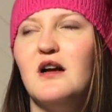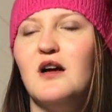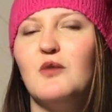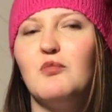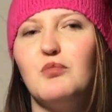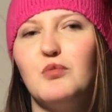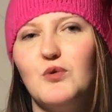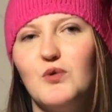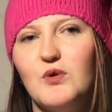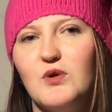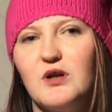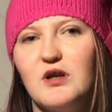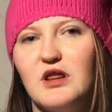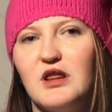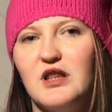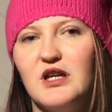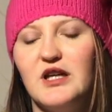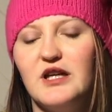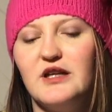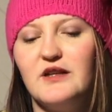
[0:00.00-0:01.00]
a book
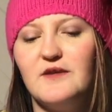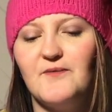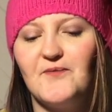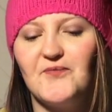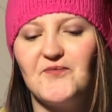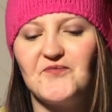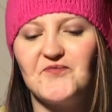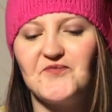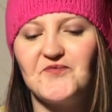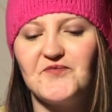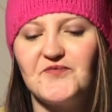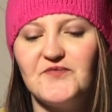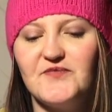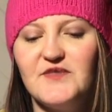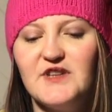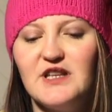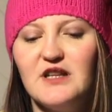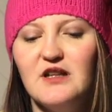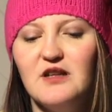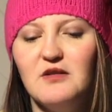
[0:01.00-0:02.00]
that
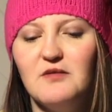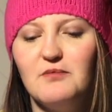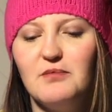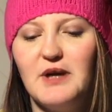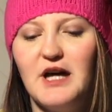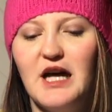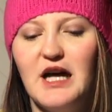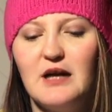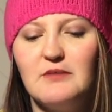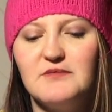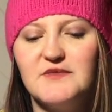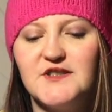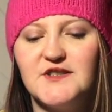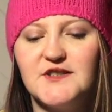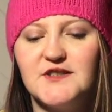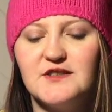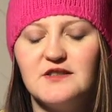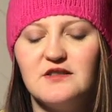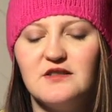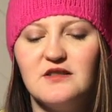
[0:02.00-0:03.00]

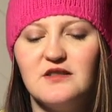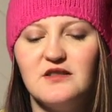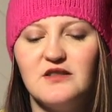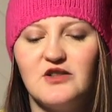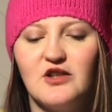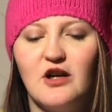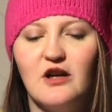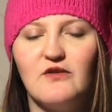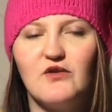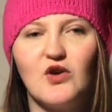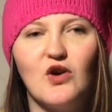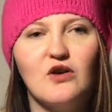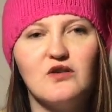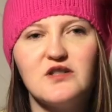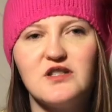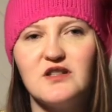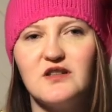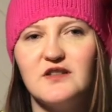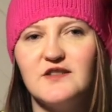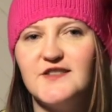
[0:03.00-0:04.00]
perhaps, I've got
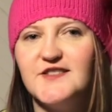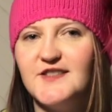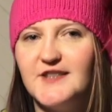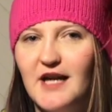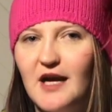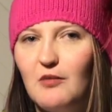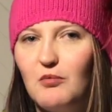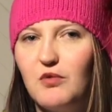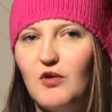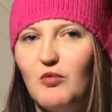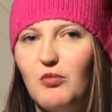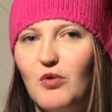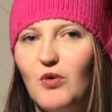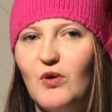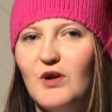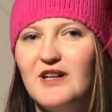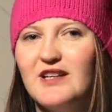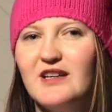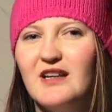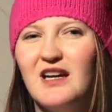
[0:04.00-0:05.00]
to the sample
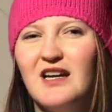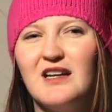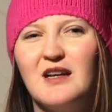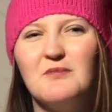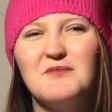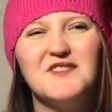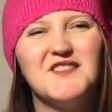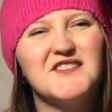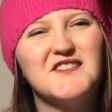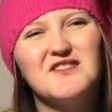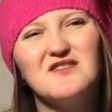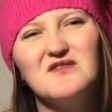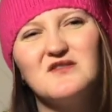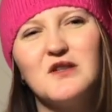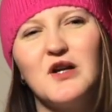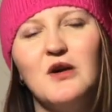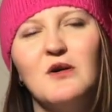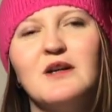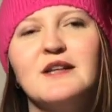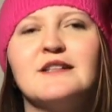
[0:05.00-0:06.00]
point and I'm still
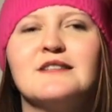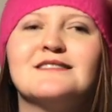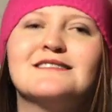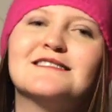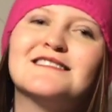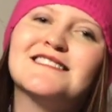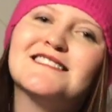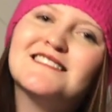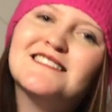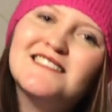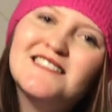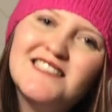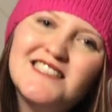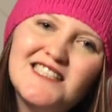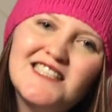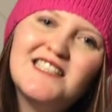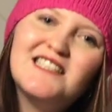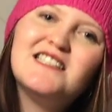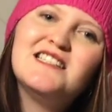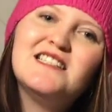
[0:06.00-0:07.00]
going,
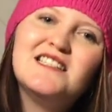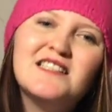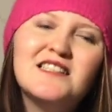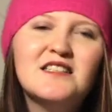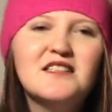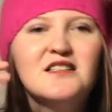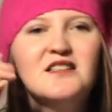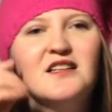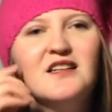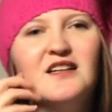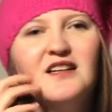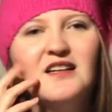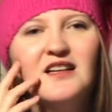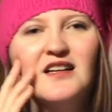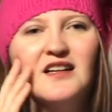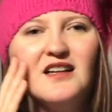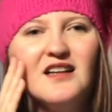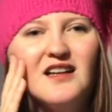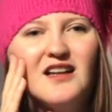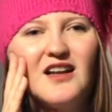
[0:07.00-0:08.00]
yeah,
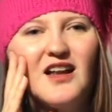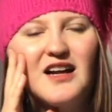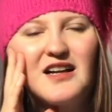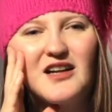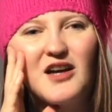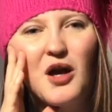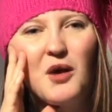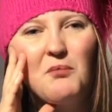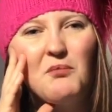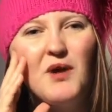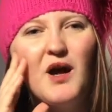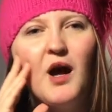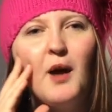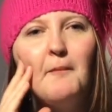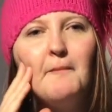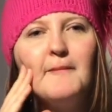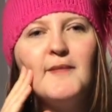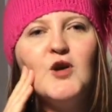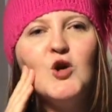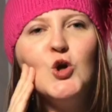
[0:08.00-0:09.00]
like I'm
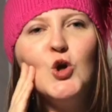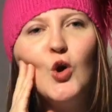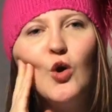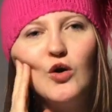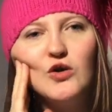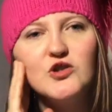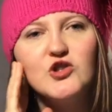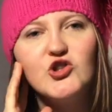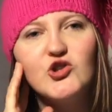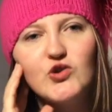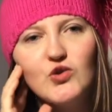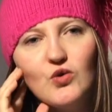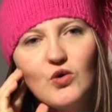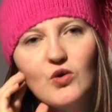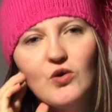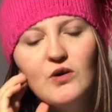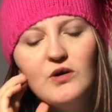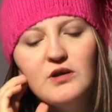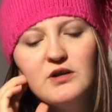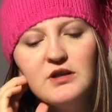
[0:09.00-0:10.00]
not
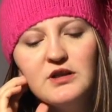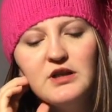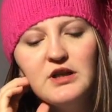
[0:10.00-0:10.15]
sure.